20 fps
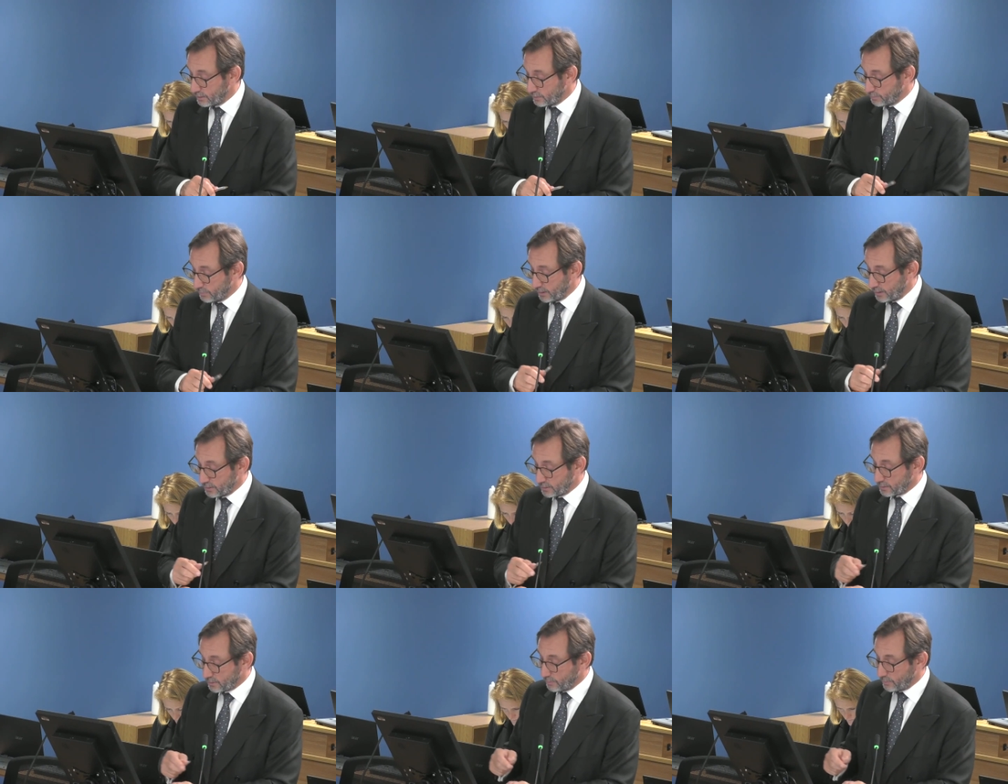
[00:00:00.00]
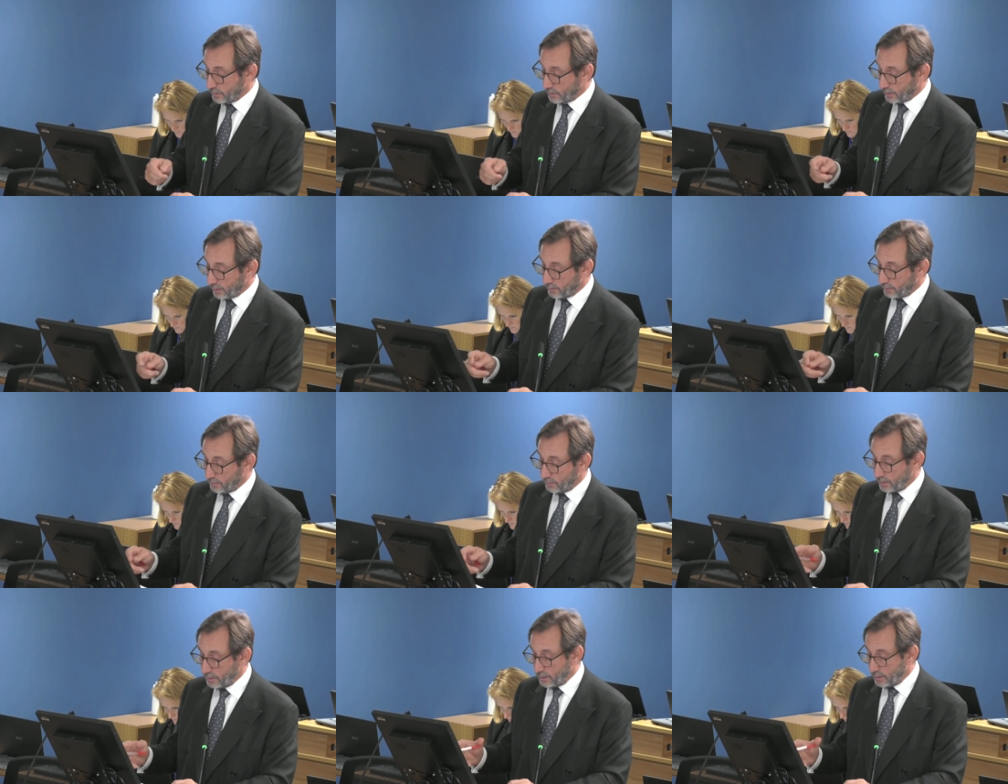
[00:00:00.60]
please, can we
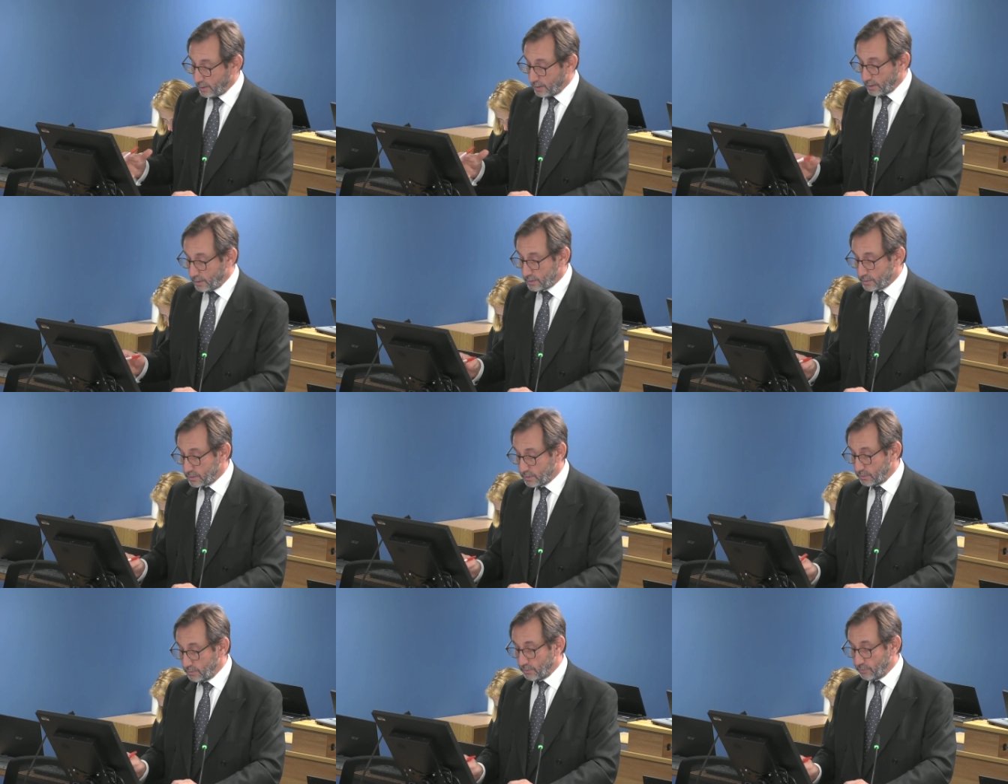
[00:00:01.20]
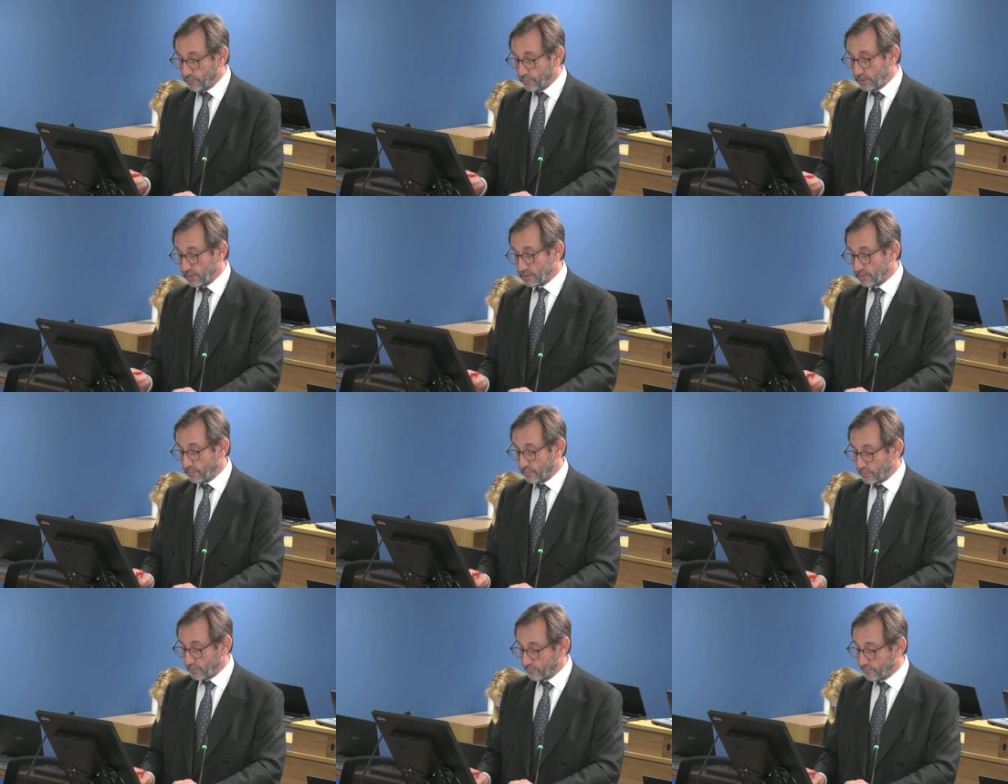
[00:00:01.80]
go to the
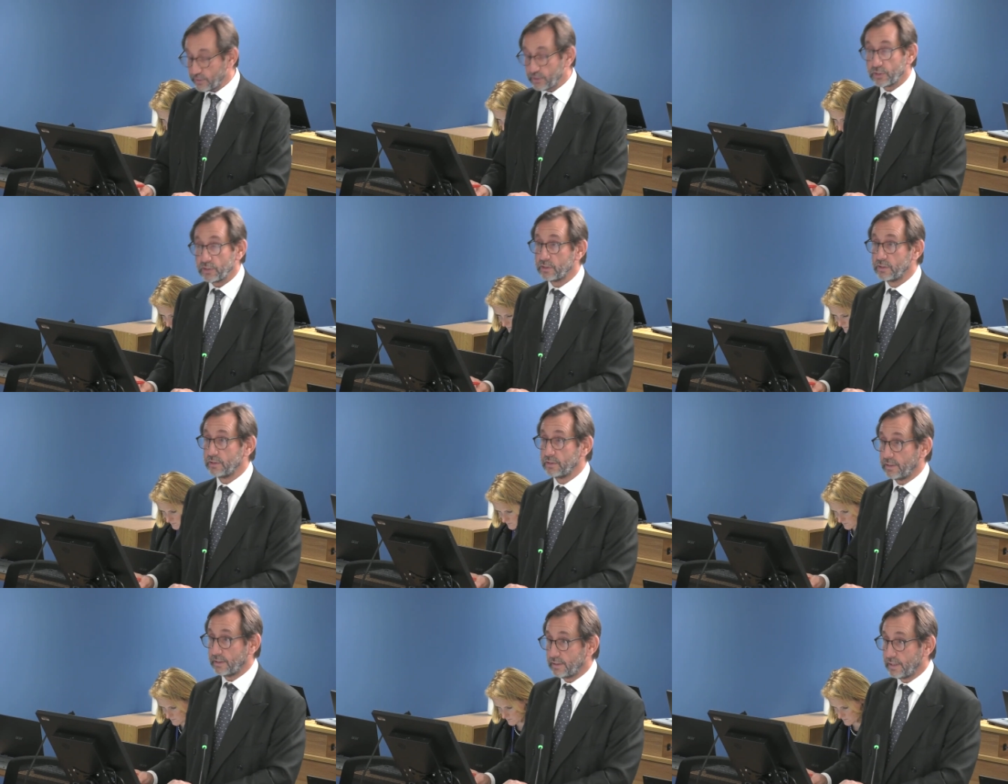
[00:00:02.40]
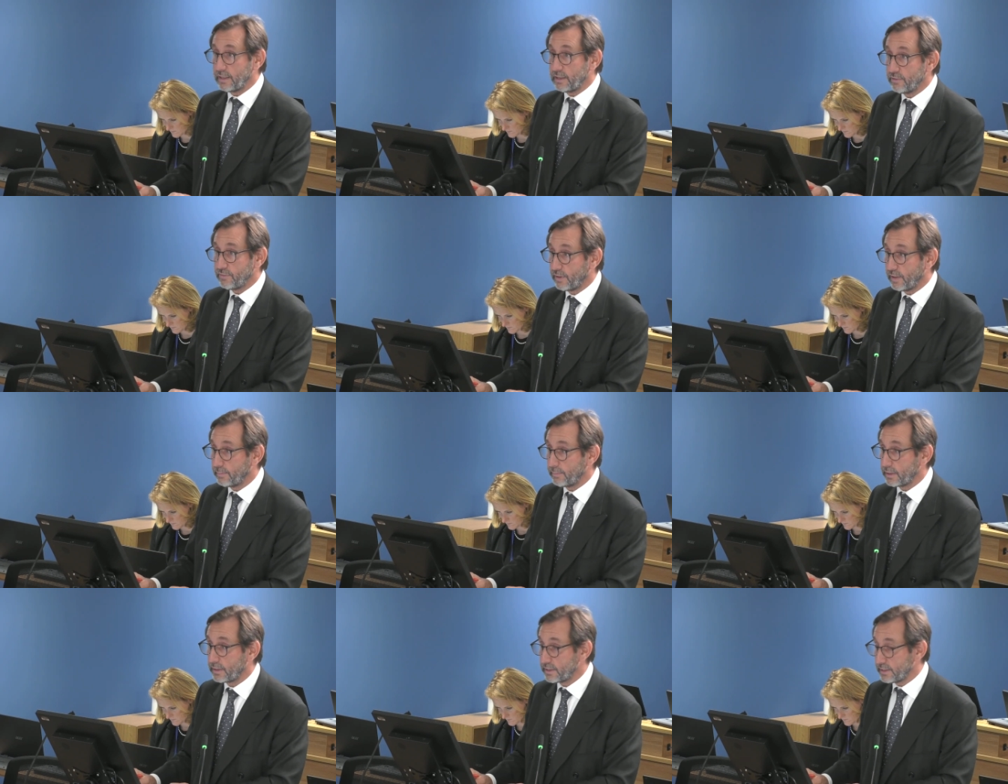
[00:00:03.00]
first of the deficiencies
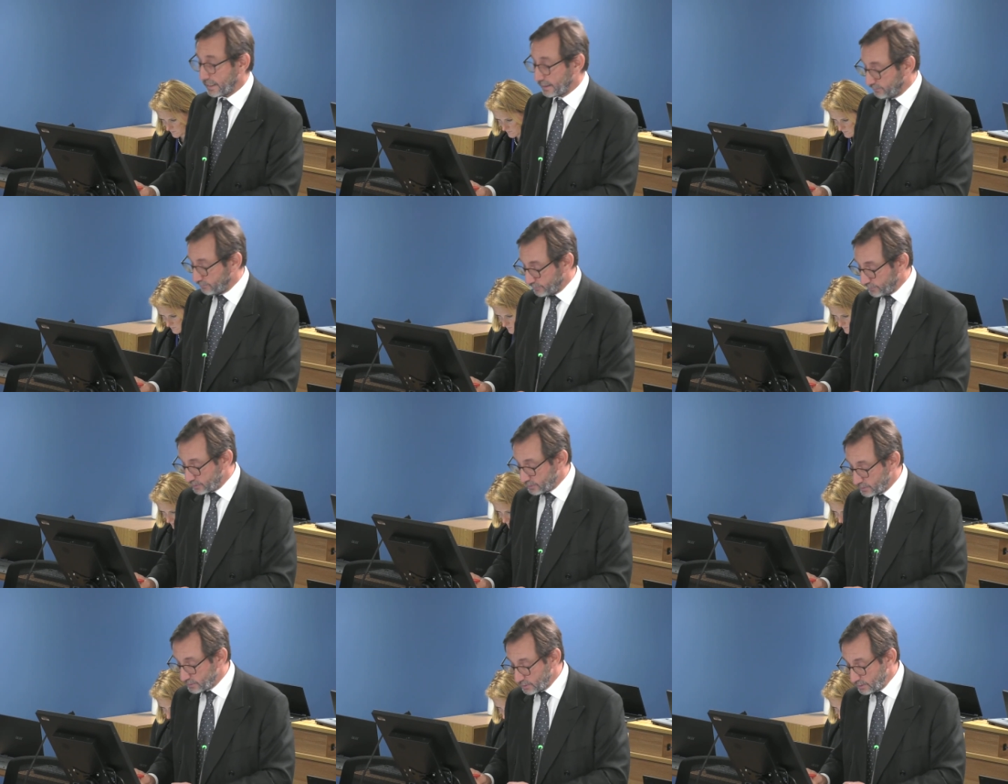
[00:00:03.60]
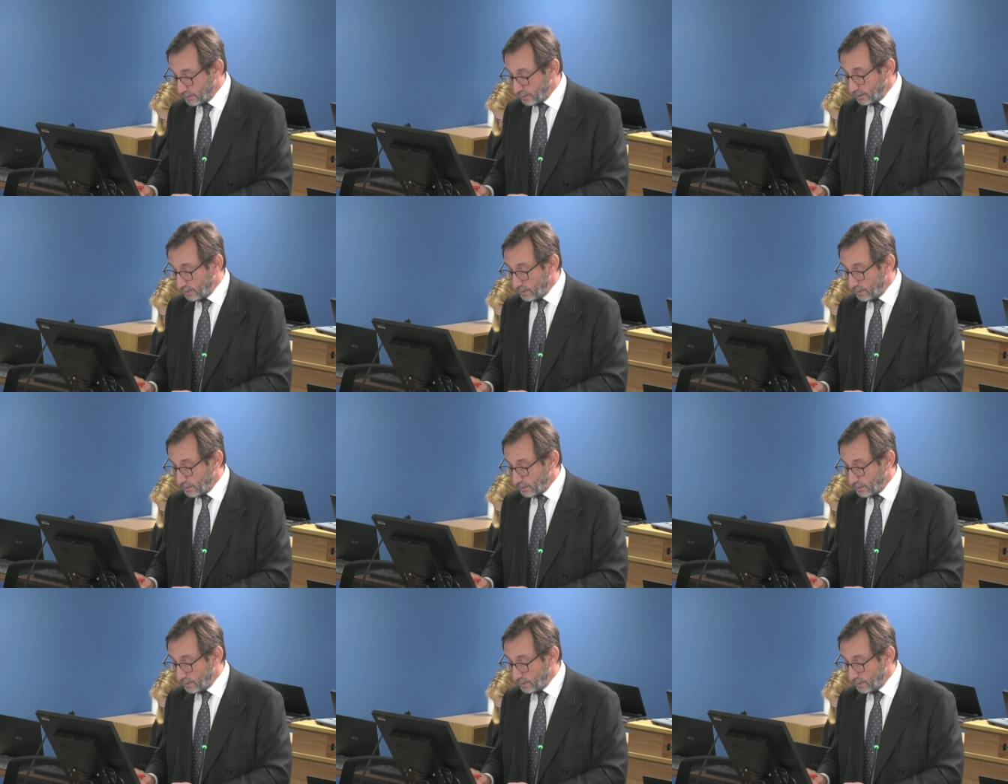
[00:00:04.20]
identified by Salvus?